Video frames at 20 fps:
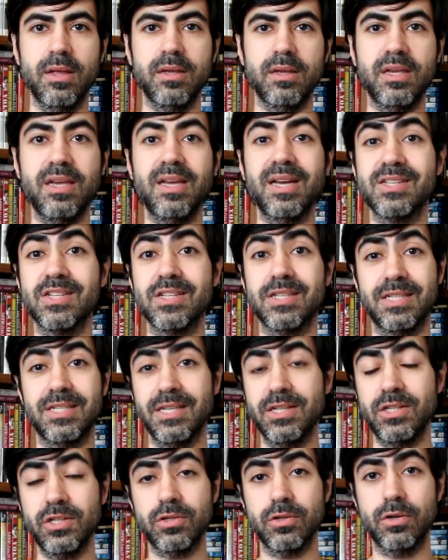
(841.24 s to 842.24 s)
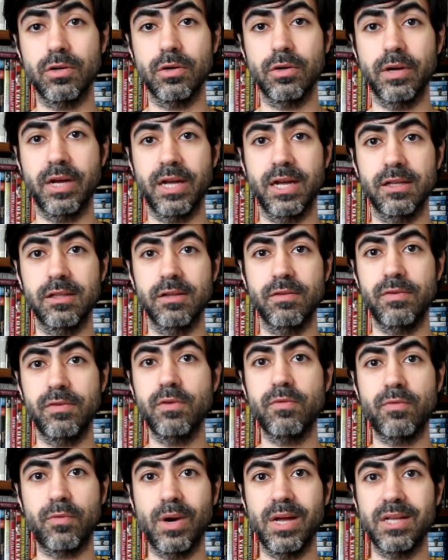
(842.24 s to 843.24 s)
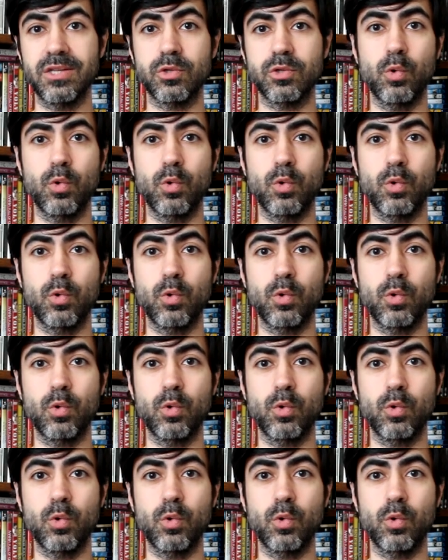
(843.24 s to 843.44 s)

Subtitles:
He has a sister and a few friends